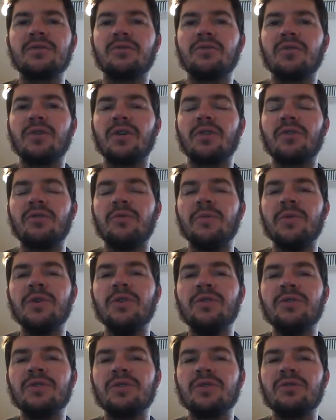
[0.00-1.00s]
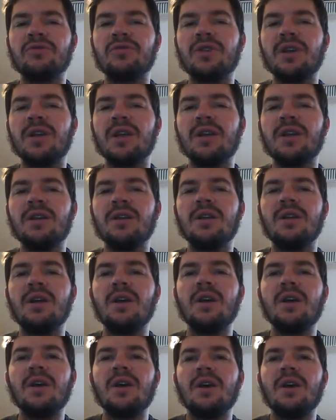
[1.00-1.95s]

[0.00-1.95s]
or autoimmune associated